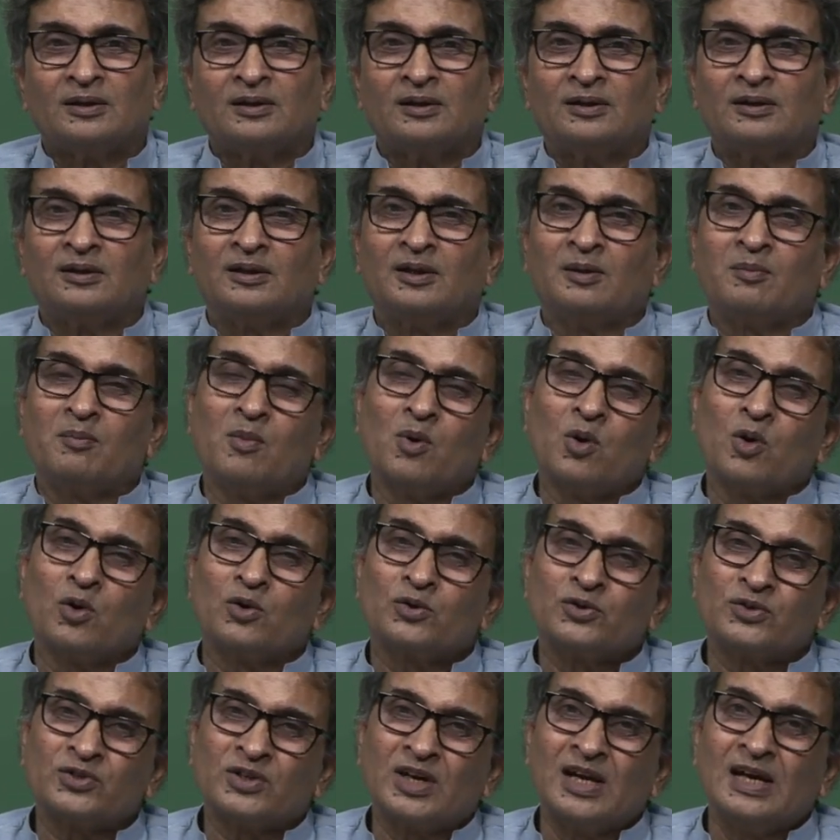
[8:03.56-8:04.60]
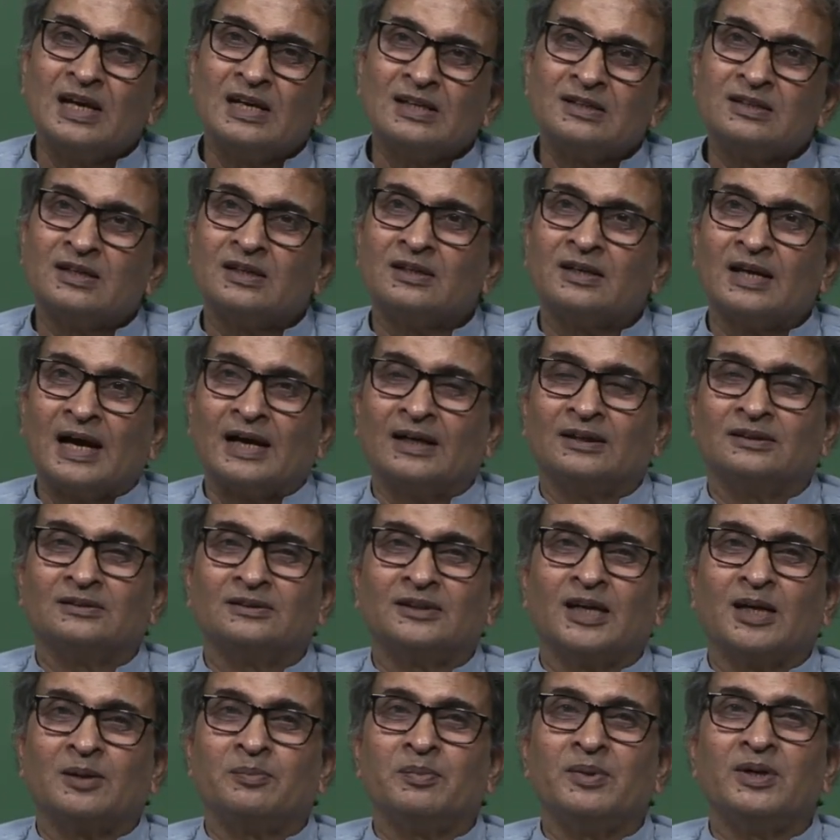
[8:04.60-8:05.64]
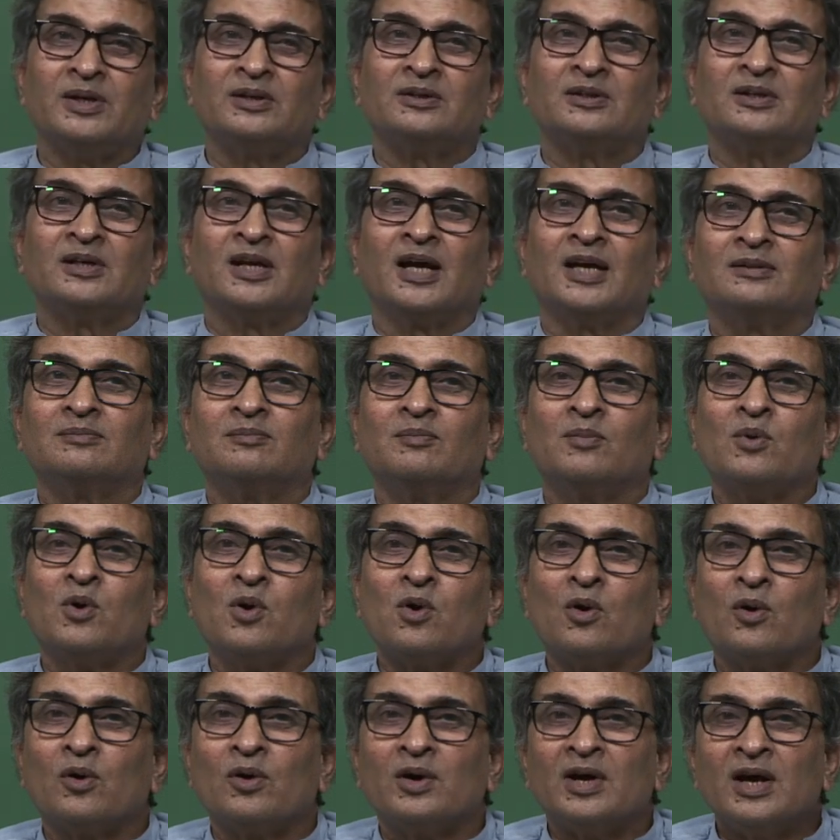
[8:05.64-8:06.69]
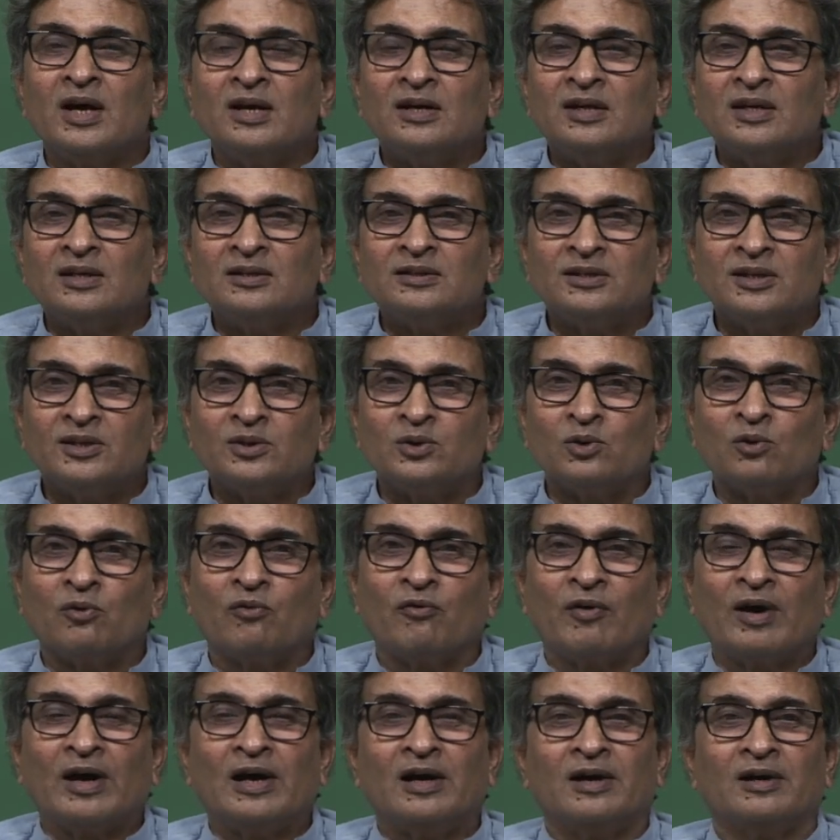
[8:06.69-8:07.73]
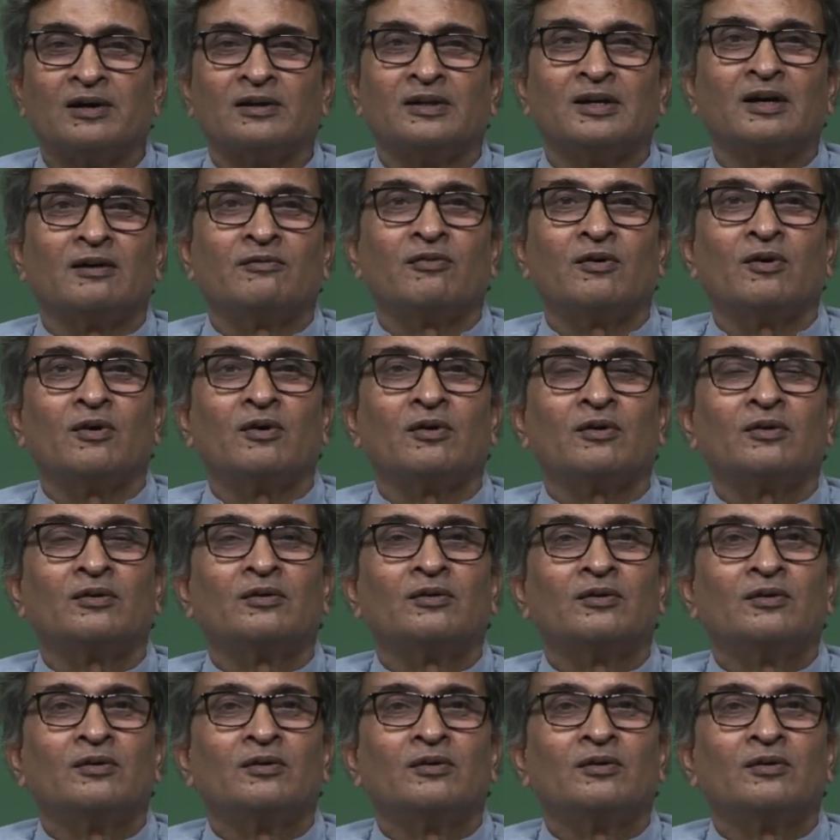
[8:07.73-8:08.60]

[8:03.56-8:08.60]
the more scales it has. That means it has more tendency to felt. Therefore,